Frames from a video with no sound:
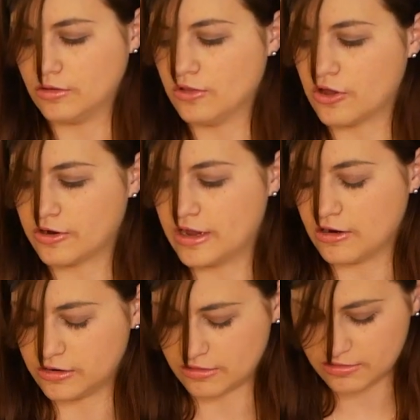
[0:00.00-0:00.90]
longer
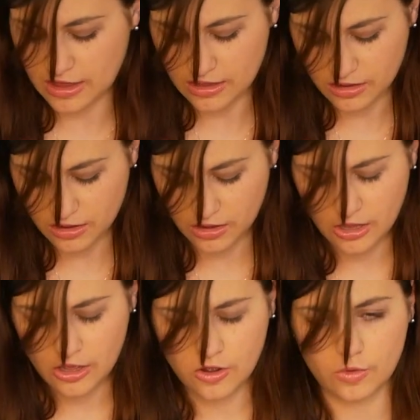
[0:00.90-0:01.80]
hair on his tail,
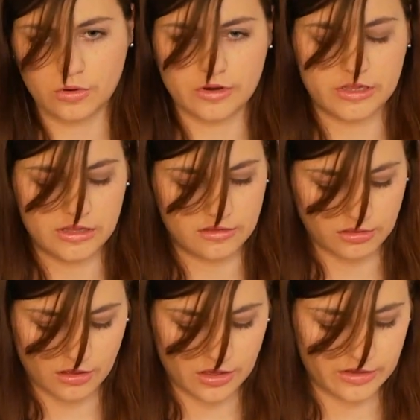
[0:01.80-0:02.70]
or he's
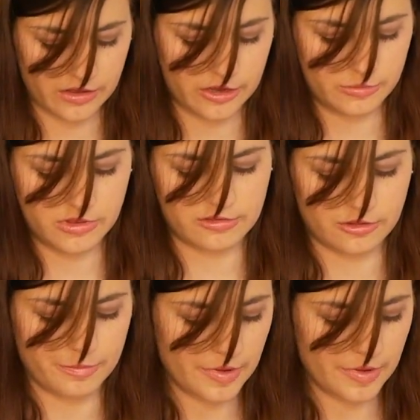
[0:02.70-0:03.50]
got his little